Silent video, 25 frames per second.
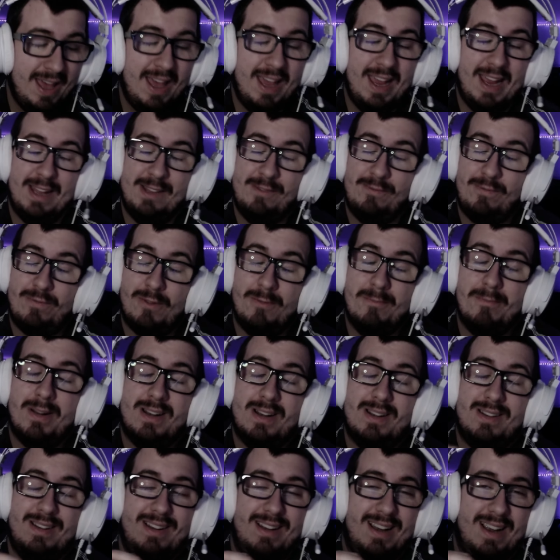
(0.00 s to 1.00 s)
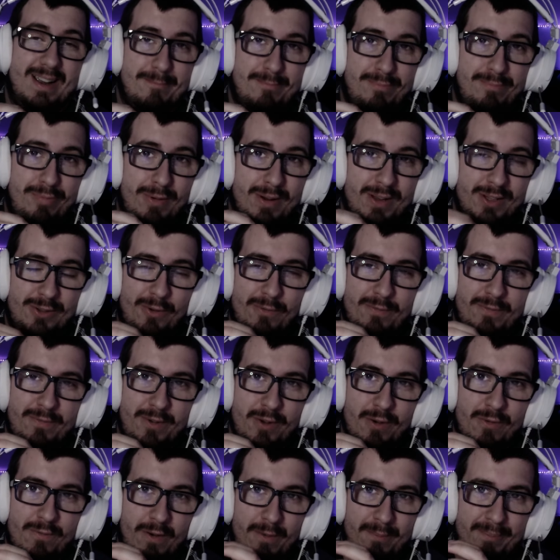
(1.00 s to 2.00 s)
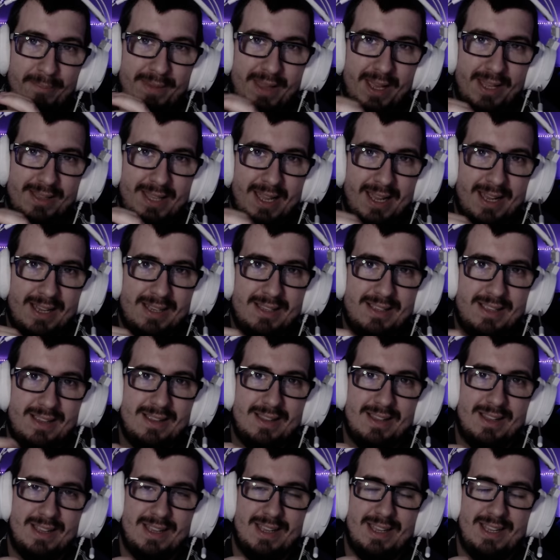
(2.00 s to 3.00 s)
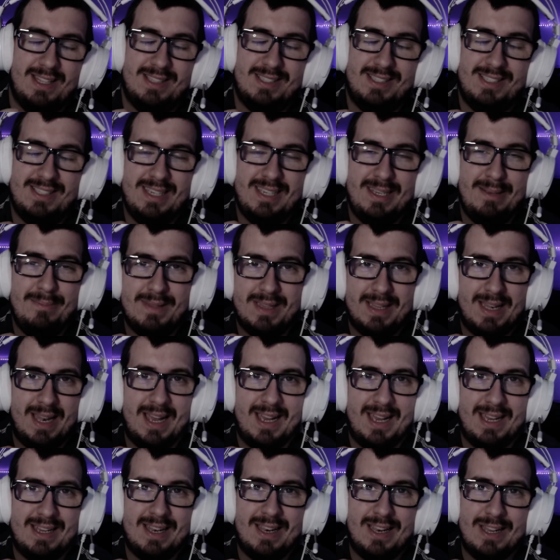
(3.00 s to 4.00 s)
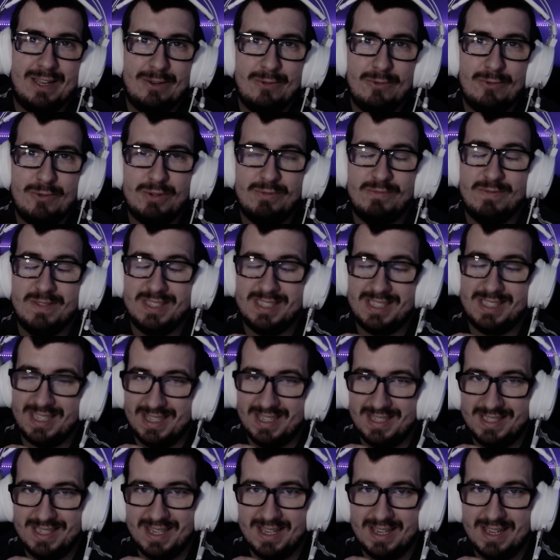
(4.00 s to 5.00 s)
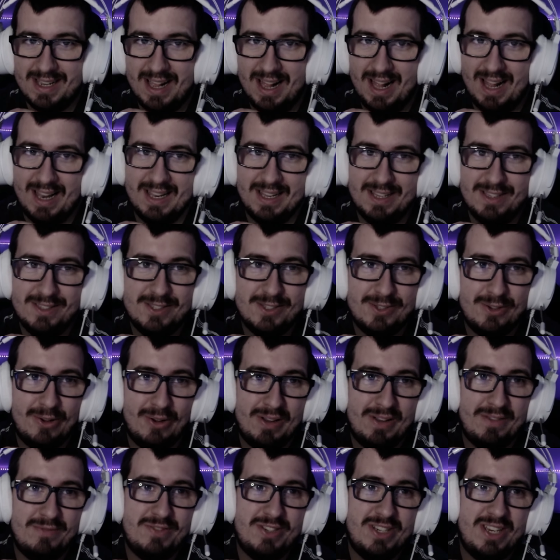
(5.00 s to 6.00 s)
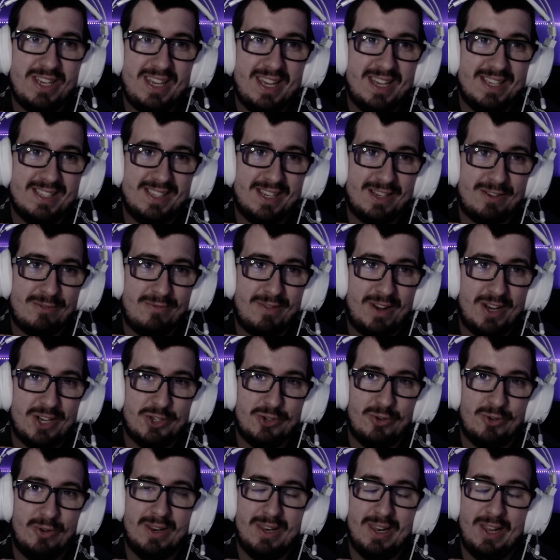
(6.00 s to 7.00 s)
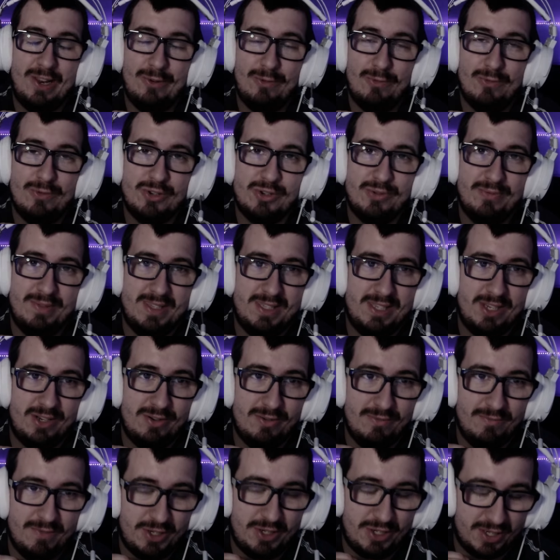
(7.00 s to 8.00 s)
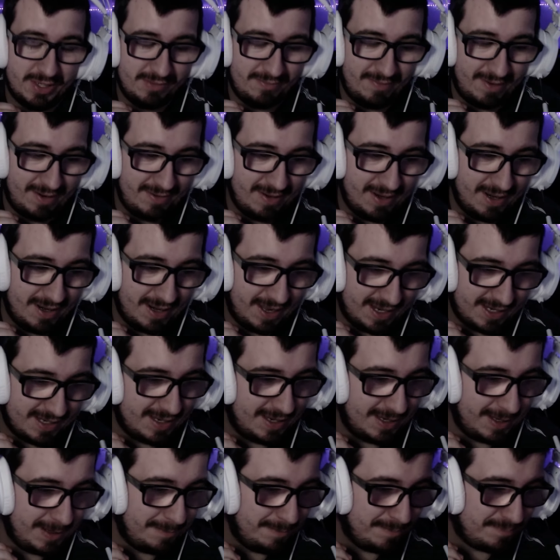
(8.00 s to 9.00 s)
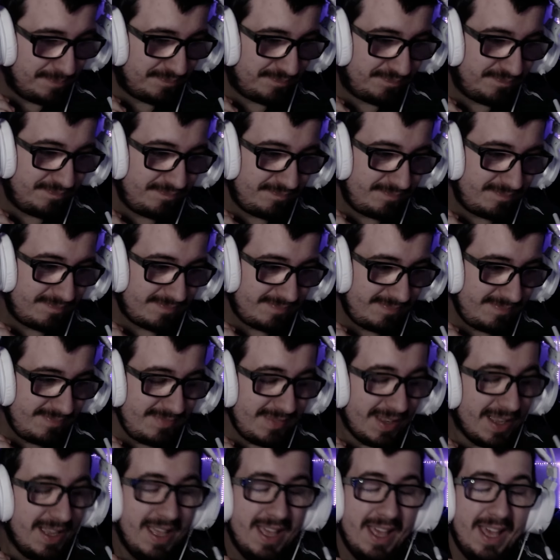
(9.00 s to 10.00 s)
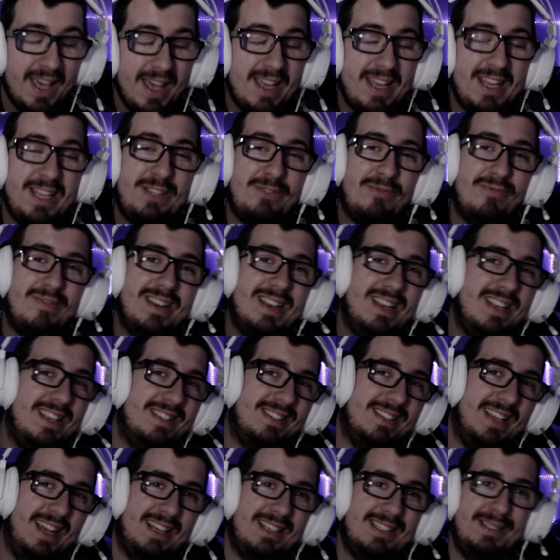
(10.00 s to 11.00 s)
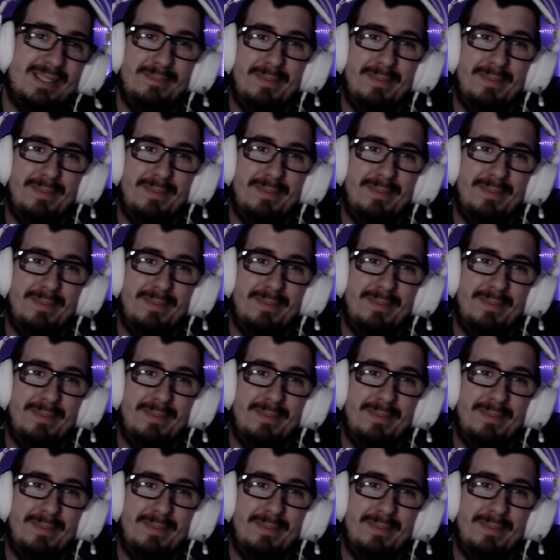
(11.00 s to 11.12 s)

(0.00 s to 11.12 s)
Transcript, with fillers: and from her point of view, from that angle, it seemed like Lelouch was kissing Kallen. So if she has a crush on Lelouch, which is very likely, it really sucks,